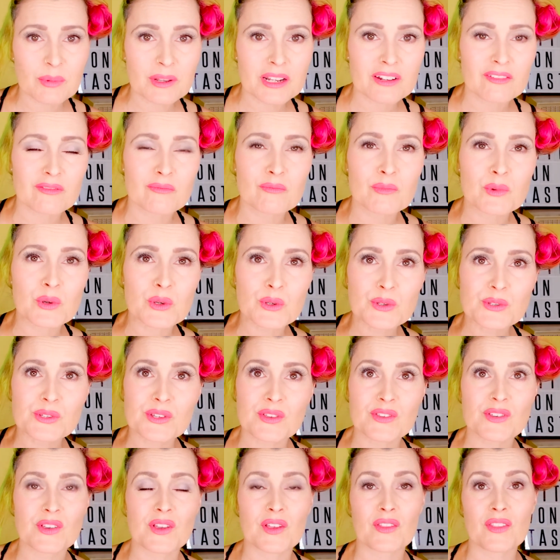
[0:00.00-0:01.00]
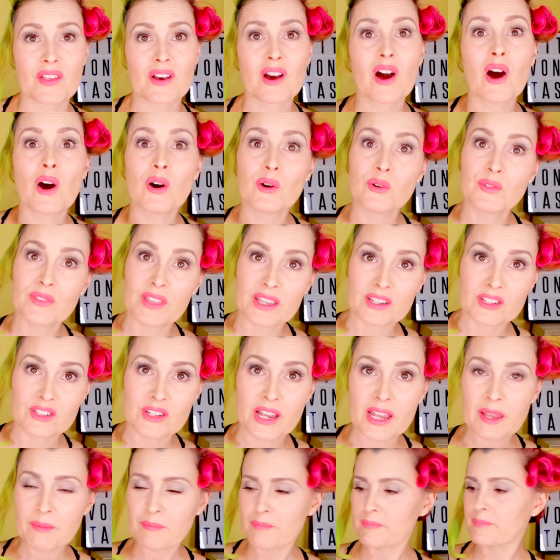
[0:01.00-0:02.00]
bit of mousse so that they'll hold their
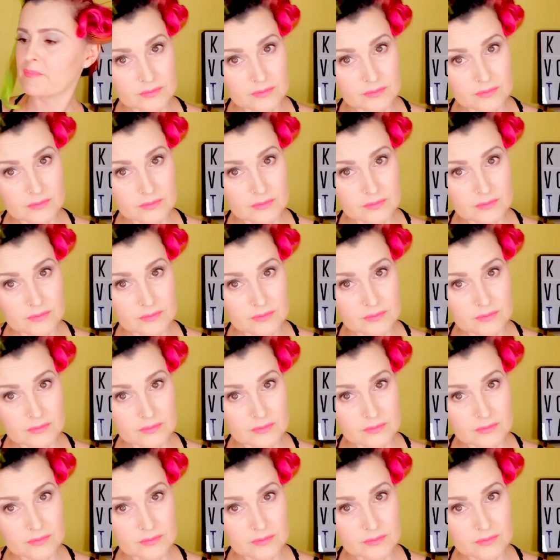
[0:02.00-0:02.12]
shape.